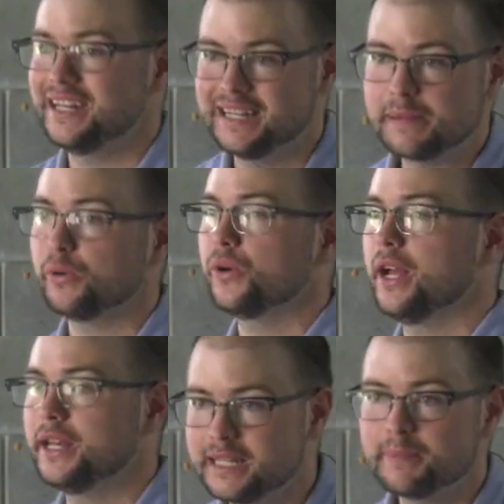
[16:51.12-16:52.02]
and deeper
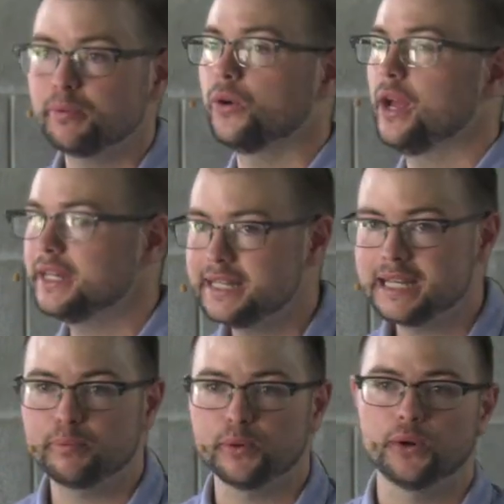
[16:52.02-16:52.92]
and deeper and
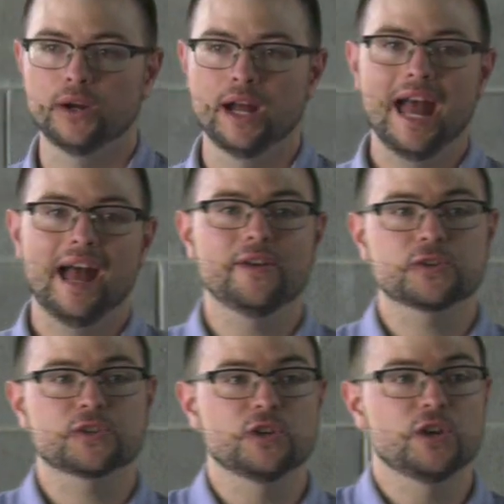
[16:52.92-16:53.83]
deeper. And
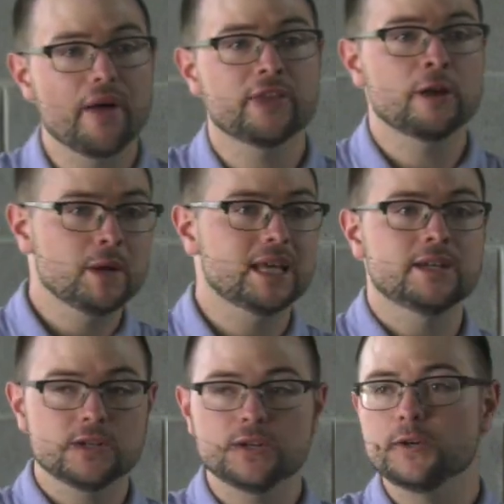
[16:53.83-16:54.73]
there's nothing we
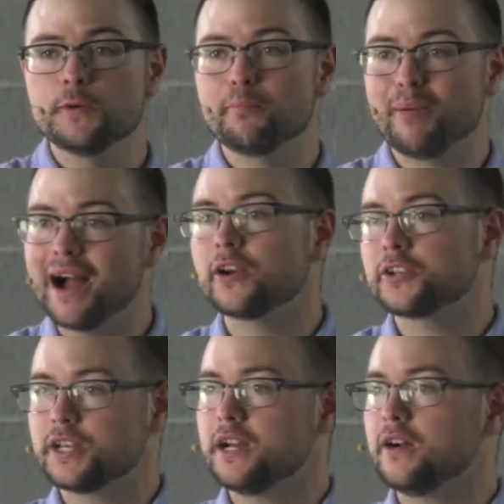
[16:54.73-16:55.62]
can do by
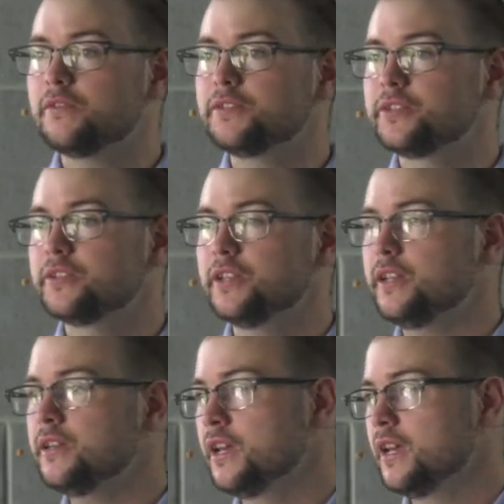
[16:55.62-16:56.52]
ourselves
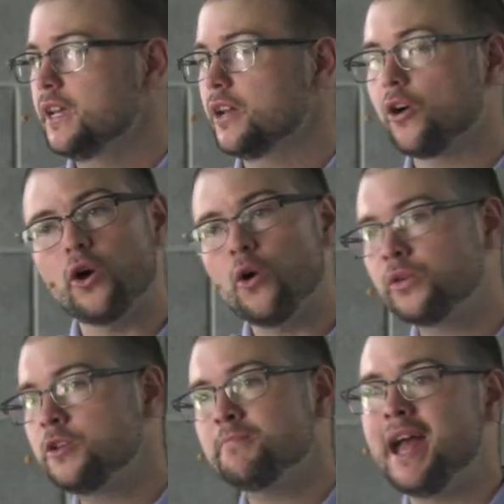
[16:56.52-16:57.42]
in our
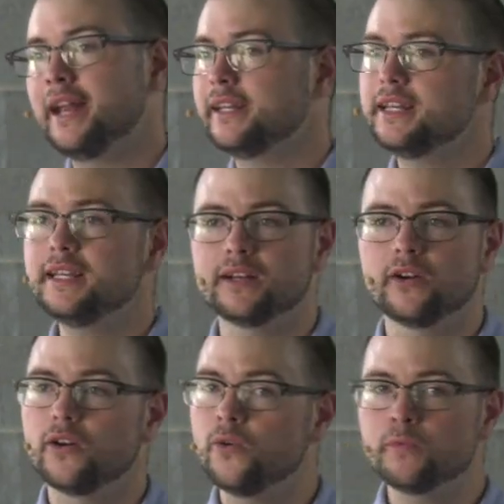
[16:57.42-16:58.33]
own humanity, in
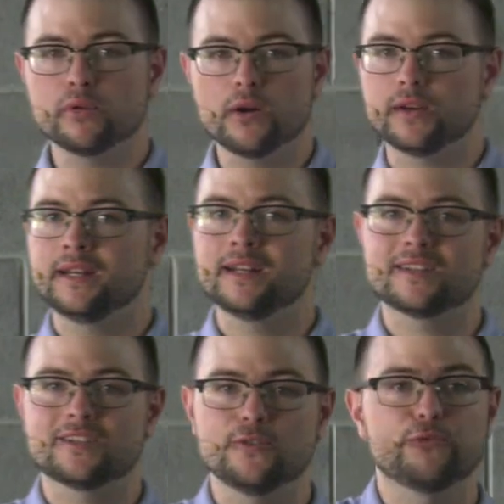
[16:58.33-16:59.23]
our own
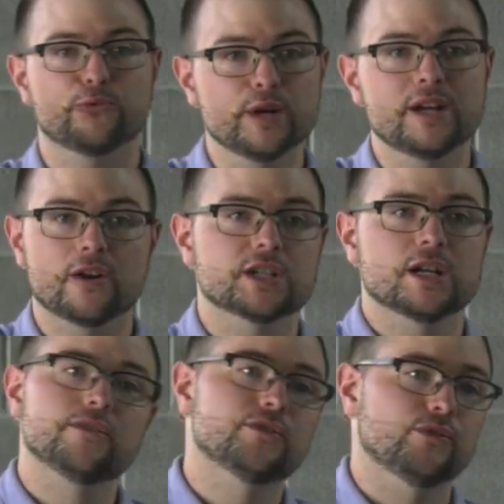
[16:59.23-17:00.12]
brokenness, to free
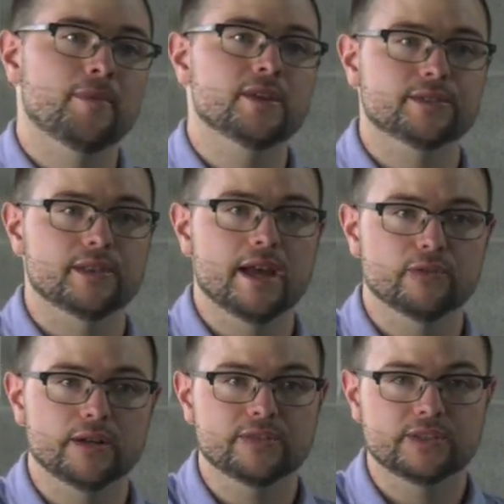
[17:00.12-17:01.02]
ourselves from the
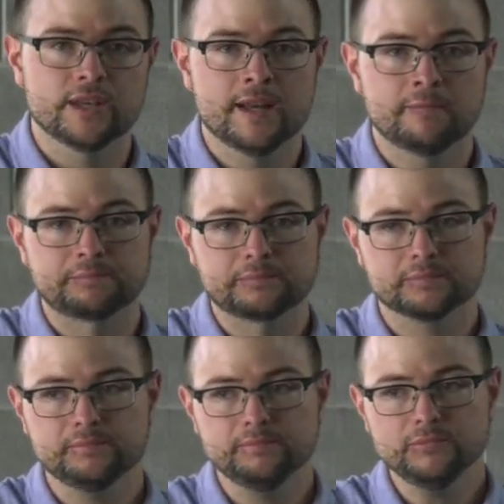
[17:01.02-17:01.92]
slavery of sin.
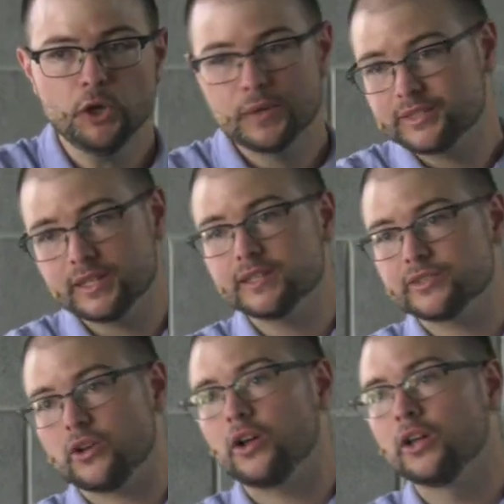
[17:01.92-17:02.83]
We see
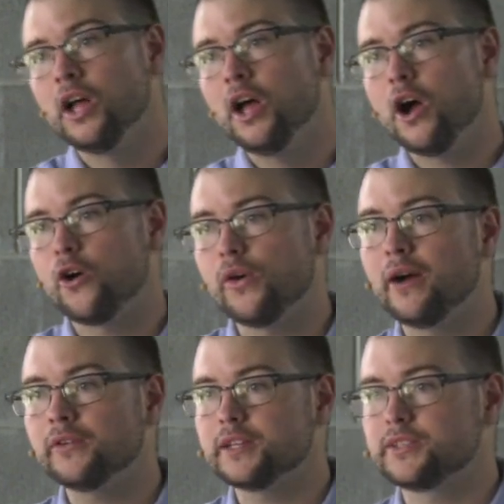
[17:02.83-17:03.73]
this all around